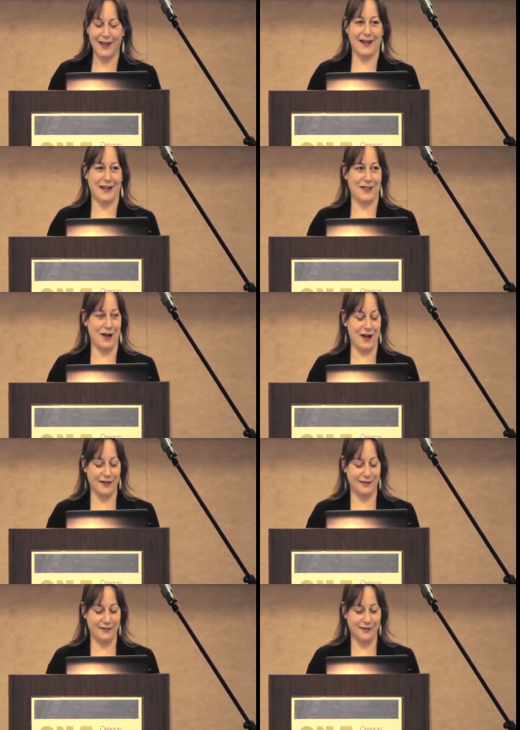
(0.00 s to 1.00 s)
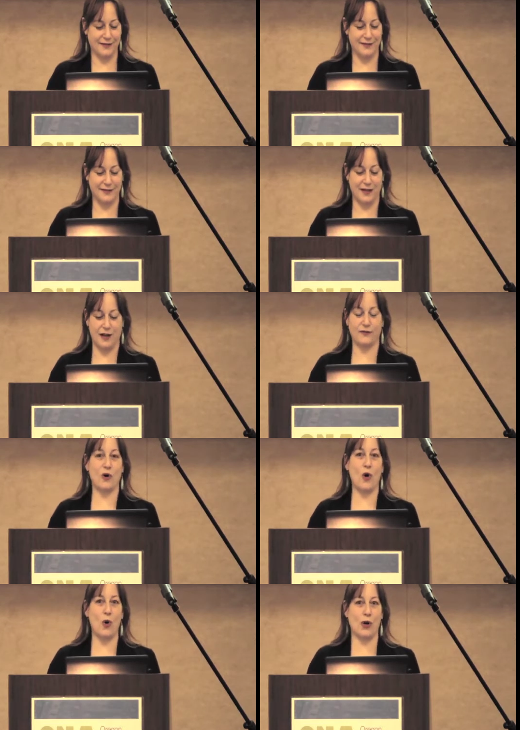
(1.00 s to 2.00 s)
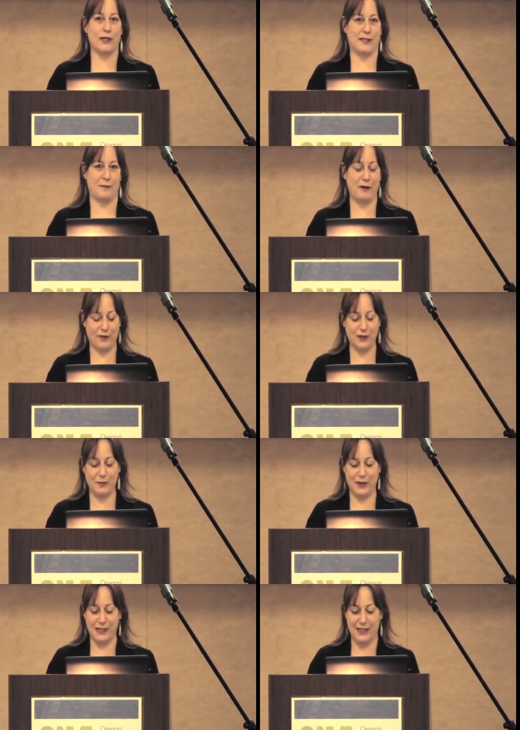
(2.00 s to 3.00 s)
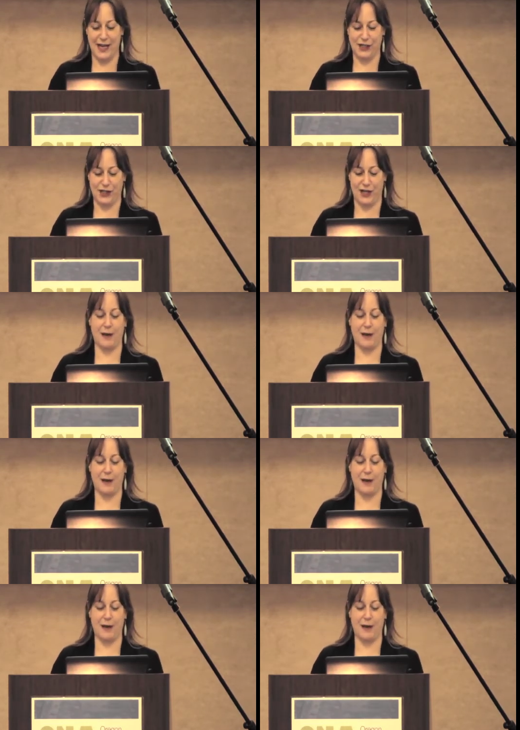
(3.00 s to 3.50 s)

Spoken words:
and I thought, of course, my first presentation,